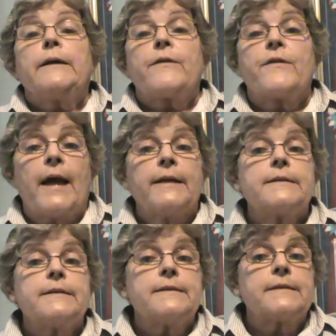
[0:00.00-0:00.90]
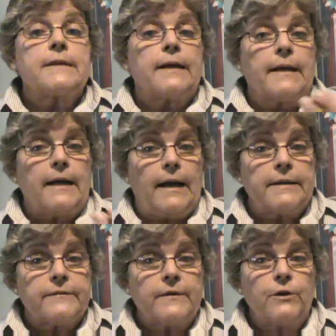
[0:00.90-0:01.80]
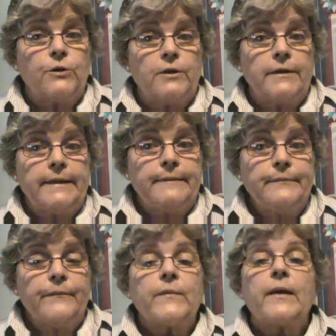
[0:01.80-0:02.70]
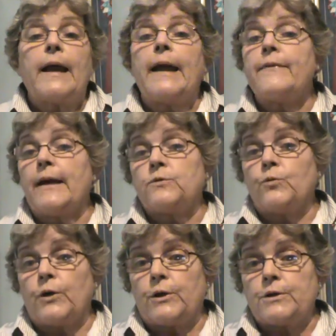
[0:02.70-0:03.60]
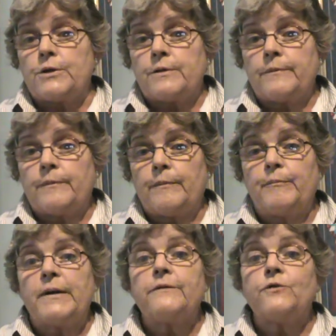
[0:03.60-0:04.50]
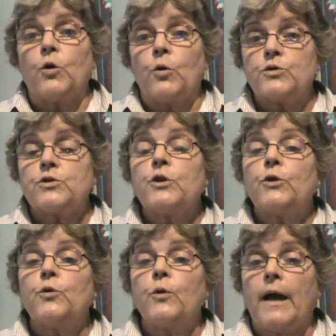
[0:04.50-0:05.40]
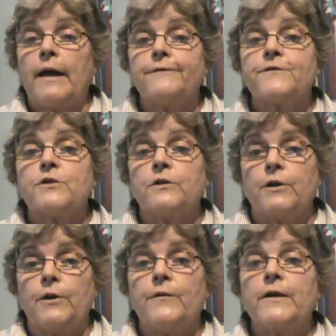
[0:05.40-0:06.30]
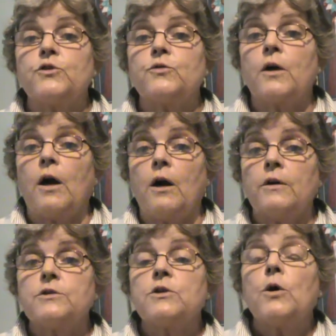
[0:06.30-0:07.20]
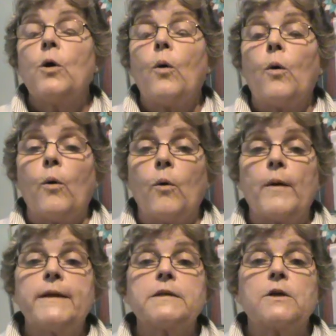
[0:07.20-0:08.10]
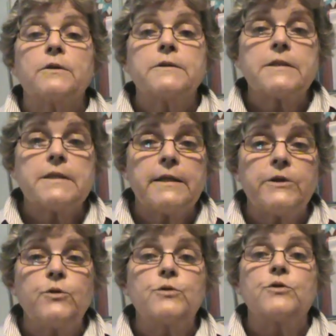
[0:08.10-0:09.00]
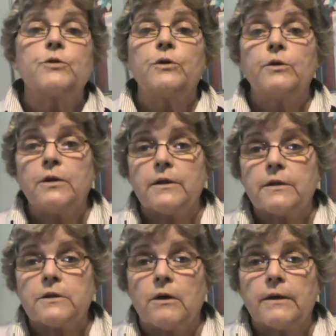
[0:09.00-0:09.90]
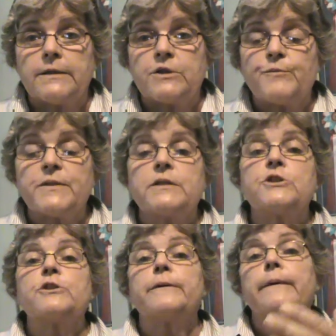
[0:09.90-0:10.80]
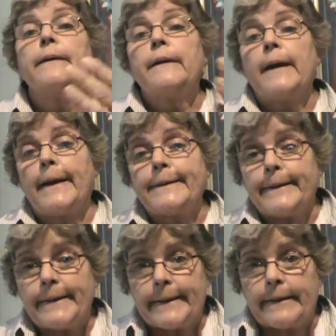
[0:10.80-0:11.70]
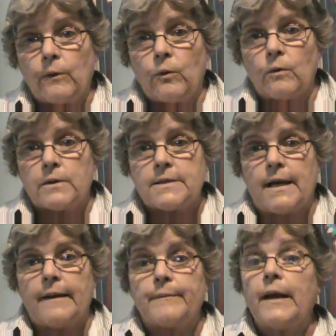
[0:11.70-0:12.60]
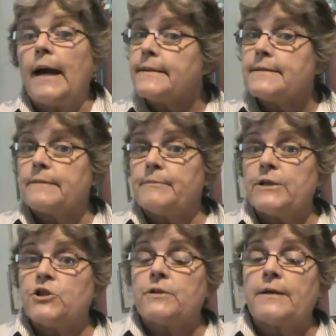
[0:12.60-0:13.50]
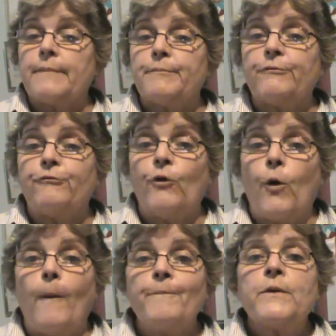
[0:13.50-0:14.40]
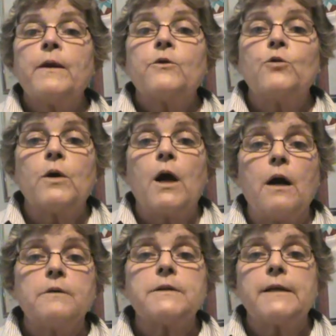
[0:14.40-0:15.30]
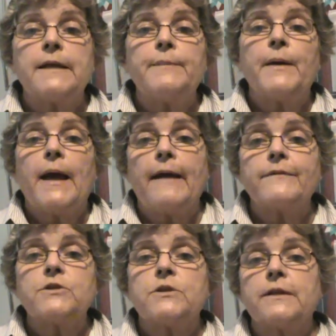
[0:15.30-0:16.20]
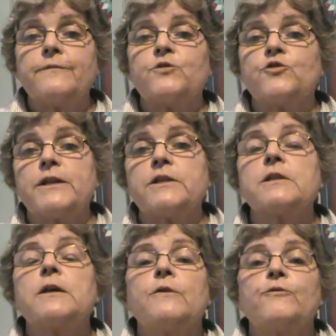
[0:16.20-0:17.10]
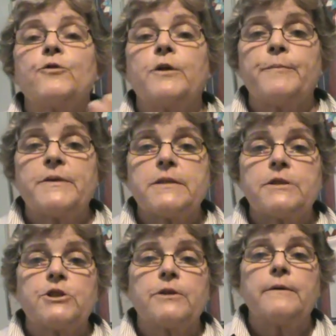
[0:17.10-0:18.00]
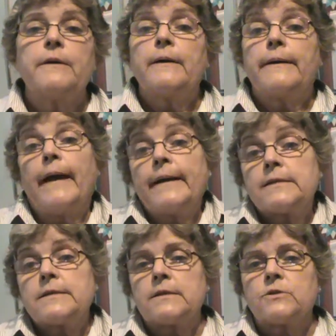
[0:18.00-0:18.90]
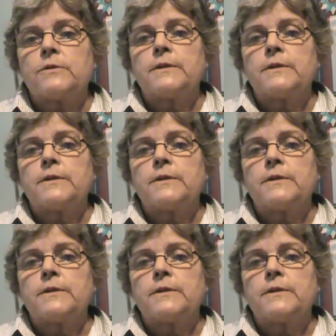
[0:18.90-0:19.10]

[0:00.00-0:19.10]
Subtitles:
That is a kind of alluring, and that works. But of course, you have to learn that you can't always continue to lure the dog into position and click all the time. I did mention that before. You can't keep having to give treats for a position like a sit or a